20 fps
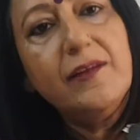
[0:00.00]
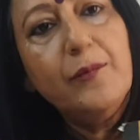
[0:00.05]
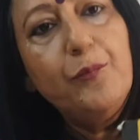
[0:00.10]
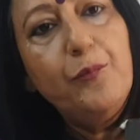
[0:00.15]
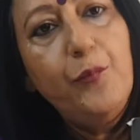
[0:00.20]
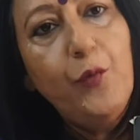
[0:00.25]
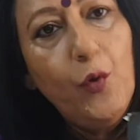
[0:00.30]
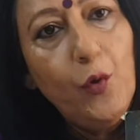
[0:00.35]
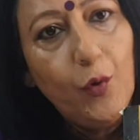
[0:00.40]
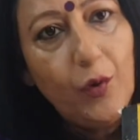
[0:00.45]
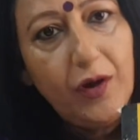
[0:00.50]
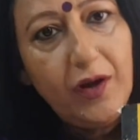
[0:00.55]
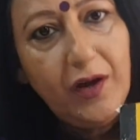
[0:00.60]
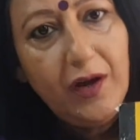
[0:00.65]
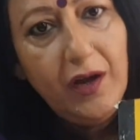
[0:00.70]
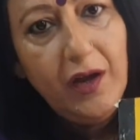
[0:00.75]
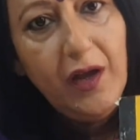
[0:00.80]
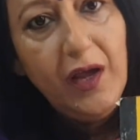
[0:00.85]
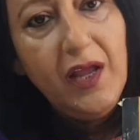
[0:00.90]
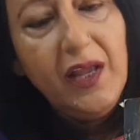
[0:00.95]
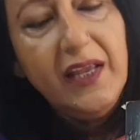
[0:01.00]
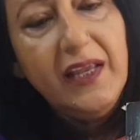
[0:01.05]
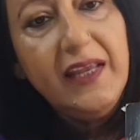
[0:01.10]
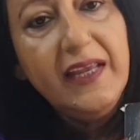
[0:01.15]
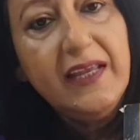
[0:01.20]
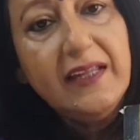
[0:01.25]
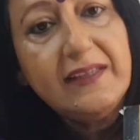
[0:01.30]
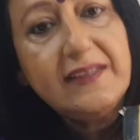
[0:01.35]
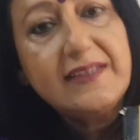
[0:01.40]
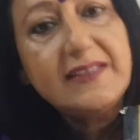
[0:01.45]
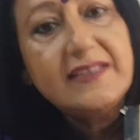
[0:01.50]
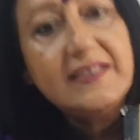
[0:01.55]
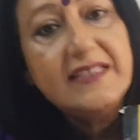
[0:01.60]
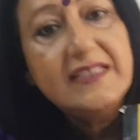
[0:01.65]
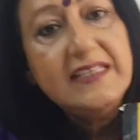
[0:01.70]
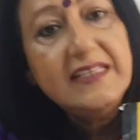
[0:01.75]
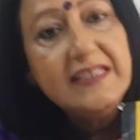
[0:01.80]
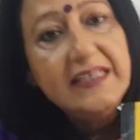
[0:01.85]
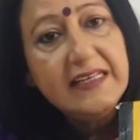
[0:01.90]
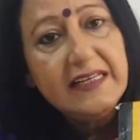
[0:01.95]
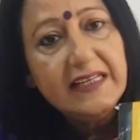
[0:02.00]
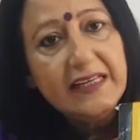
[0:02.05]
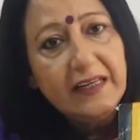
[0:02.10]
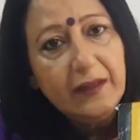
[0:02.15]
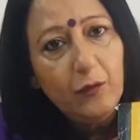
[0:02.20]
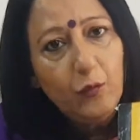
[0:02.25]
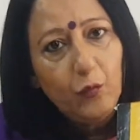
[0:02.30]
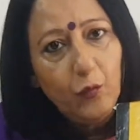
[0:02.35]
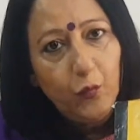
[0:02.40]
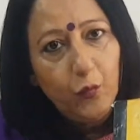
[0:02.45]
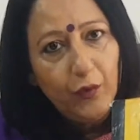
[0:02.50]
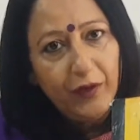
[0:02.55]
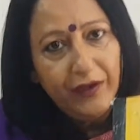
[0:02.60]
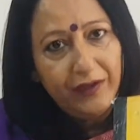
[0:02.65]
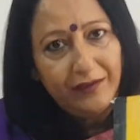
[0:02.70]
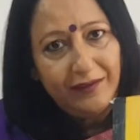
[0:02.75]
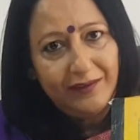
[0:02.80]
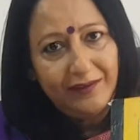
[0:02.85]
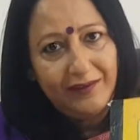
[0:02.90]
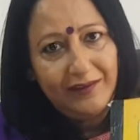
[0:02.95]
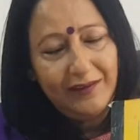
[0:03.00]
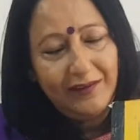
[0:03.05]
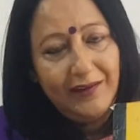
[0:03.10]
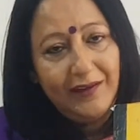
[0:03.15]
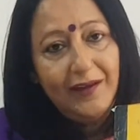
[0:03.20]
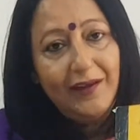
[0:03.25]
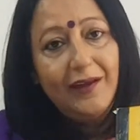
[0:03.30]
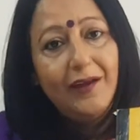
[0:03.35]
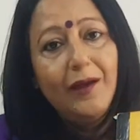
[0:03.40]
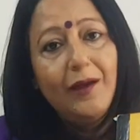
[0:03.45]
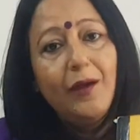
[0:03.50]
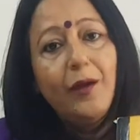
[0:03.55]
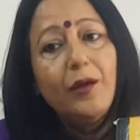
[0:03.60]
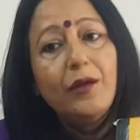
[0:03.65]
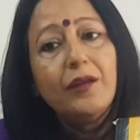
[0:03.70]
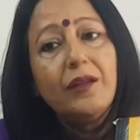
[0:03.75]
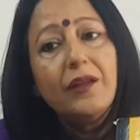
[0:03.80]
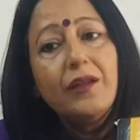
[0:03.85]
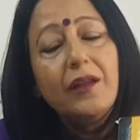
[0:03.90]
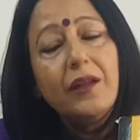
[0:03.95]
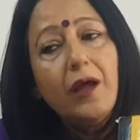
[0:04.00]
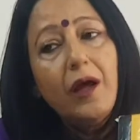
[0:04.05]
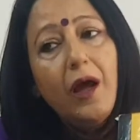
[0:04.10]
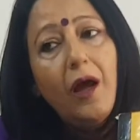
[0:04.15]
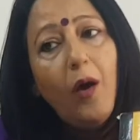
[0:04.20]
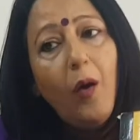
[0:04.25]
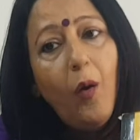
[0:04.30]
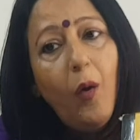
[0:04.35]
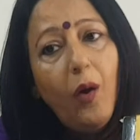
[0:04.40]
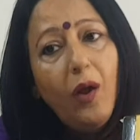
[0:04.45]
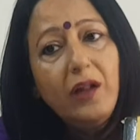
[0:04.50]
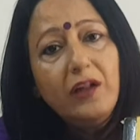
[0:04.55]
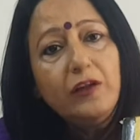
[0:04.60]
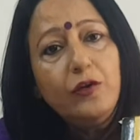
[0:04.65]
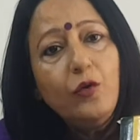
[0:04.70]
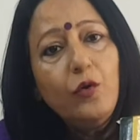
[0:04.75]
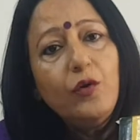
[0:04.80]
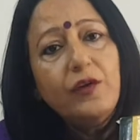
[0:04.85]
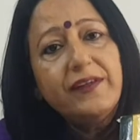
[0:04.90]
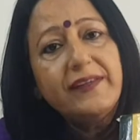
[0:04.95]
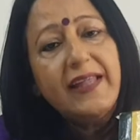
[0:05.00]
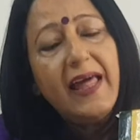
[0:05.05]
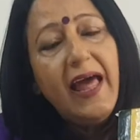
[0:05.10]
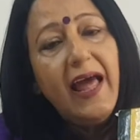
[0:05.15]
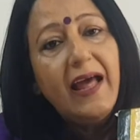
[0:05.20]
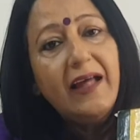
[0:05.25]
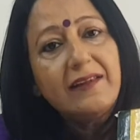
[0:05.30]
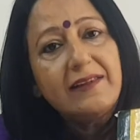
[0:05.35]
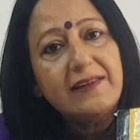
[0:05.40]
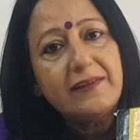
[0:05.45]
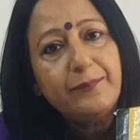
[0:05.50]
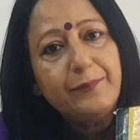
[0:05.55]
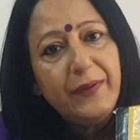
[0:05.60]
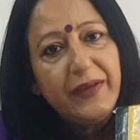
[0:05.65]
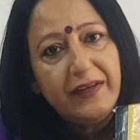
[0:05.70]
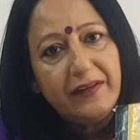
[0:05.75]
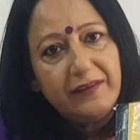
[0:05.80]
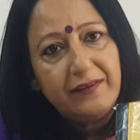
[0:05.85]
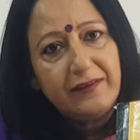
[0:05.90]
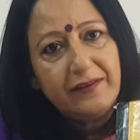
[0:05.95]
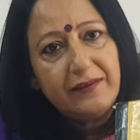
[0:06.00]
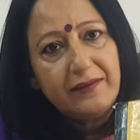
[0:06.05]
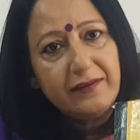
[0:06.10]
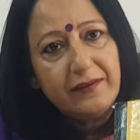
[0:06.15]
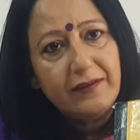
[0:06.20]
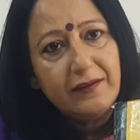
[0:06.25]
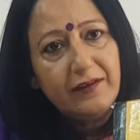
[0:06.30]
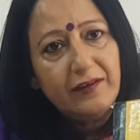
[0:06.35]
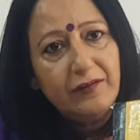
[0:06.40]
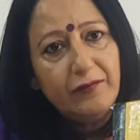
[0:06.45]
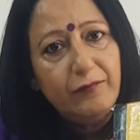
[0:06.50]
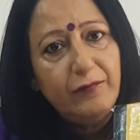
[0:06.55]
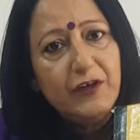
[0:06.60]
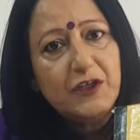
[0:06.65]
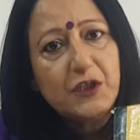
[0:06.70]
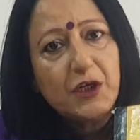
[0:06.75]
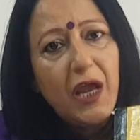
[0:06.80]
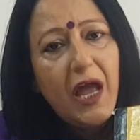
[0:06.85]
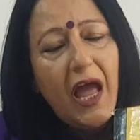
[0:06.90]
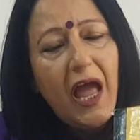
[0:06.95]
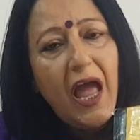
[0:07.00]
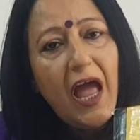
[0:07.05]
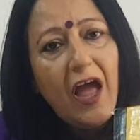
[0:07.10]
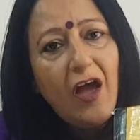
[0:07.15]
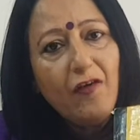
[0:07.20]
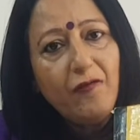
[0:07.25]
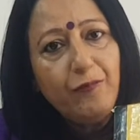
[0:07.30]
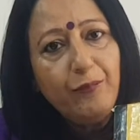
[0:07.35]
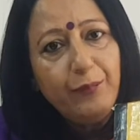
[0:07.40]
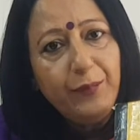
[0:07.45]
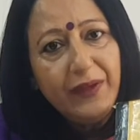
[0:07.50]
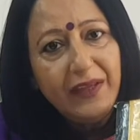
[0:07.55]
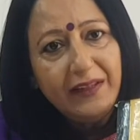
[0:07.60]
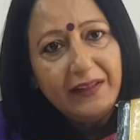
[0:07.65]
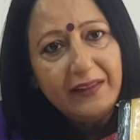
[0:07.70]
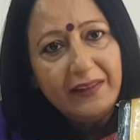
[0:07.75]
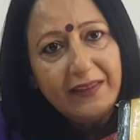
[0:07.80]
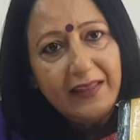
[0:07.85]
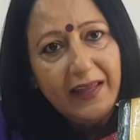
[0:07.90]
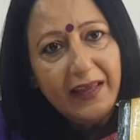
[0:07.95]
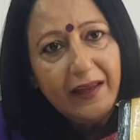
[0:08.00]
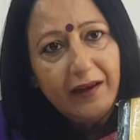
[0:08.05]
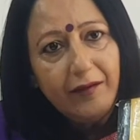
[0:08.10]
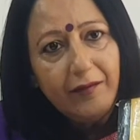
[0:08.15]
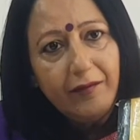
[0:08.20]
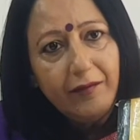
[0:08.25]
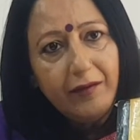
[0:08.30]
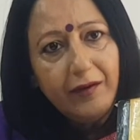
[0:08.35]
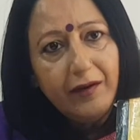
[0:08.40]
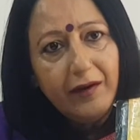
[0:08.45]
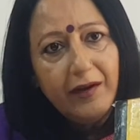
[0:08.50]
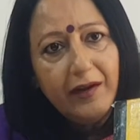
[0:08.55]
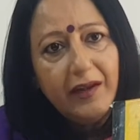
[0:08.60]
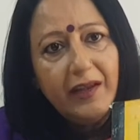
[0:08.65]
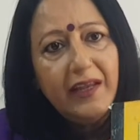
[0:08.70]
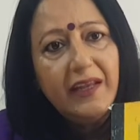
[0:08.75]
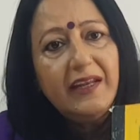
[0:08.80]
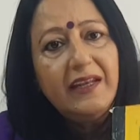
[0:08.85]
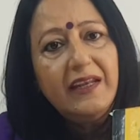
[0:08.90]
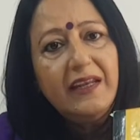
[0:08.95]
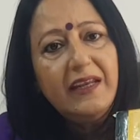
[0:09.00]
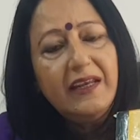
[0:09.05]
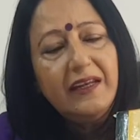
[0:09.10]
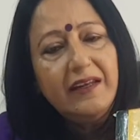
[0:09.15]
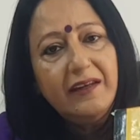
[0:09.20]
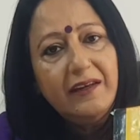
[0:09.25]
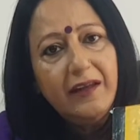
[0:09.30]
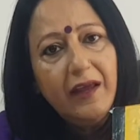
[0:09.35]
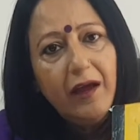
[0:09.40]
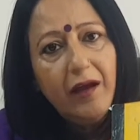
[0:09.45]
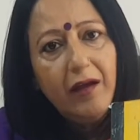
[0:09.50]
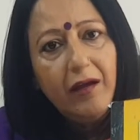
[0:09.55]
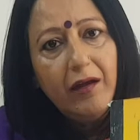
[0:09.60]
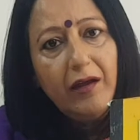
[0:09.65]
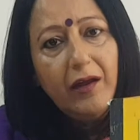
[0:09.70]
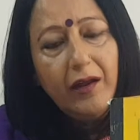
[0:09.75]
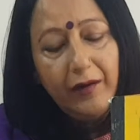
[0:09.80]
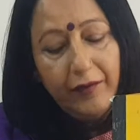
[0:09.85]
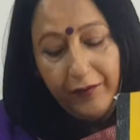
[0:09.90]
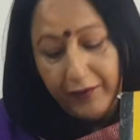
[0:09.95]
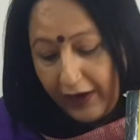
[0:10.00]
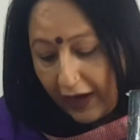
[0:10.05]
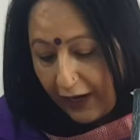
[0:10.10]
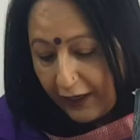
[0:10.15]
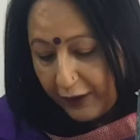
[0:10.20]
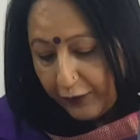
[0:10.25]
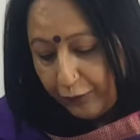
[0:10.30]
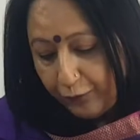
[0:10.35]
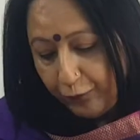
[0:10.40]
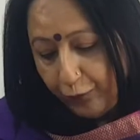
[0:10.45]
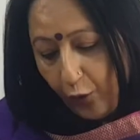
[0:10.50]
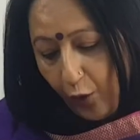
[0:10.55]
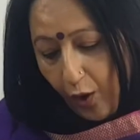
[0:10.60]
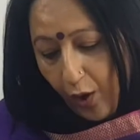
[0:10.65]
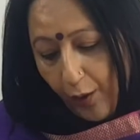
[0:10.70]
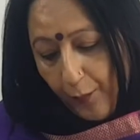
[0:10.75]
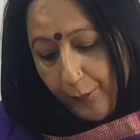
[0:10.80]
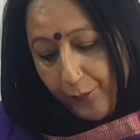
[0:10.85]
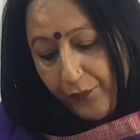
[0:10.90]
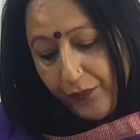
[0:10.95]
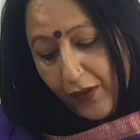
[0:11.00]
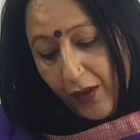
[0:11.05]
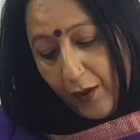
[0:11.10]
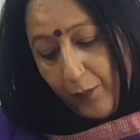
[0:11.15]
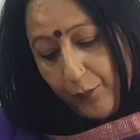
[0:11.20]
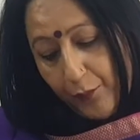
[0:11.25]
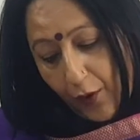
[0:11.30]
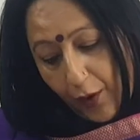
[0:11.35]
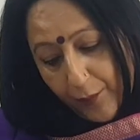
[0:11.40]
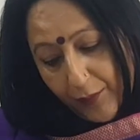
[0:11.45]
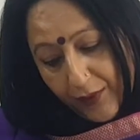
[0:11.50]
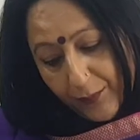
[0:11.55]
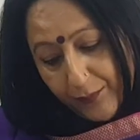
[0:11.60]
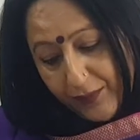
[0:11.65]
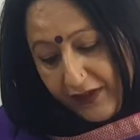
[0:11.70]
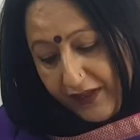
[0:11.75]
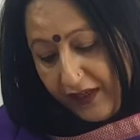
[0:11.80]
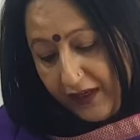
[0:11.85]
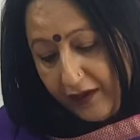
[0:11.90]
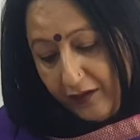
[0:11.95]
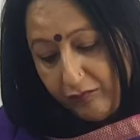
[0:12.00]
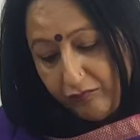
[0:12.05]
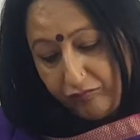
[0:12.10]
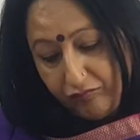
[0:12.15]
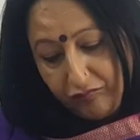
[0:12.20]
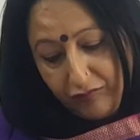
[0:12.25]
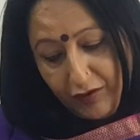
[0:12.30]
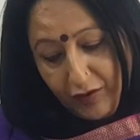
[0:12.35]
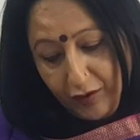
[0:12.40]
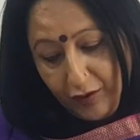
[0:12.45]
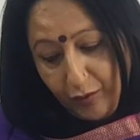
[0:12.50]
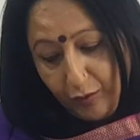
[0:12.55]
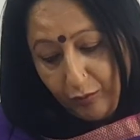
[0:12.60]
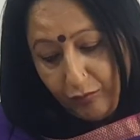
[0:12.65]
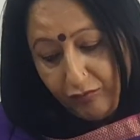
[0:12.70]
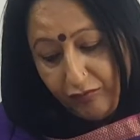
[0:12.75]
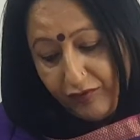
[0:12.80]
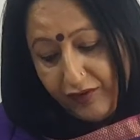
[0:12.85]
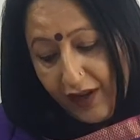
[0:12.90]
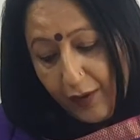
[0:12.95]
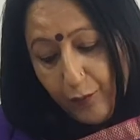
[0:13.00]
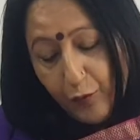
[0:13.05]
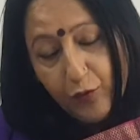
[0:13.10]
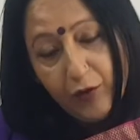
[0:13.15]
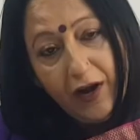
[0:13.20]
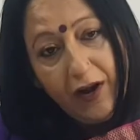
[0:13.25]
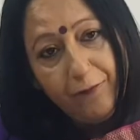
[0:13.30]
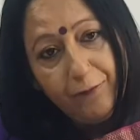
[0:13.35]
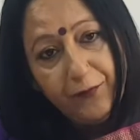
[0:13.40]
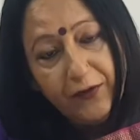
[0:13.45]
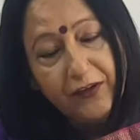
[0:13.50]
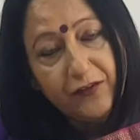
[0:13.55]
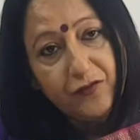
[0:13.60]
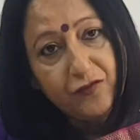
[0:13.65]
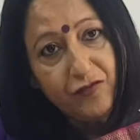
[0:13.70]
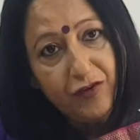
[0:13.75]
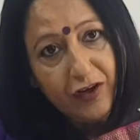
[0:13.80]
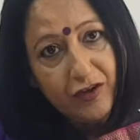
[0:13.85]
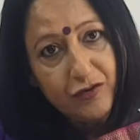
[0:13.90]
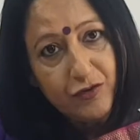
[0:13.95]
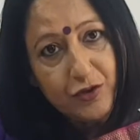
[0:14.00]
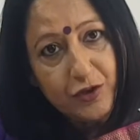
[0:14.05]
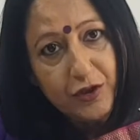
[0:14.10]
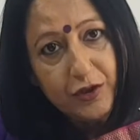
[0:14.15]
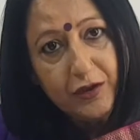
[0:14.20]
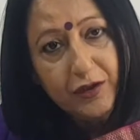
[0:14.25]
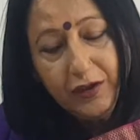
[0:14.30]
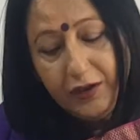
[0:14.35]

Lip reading: book is dealing with all those aspects which have been there in India, right from probably, demographic structure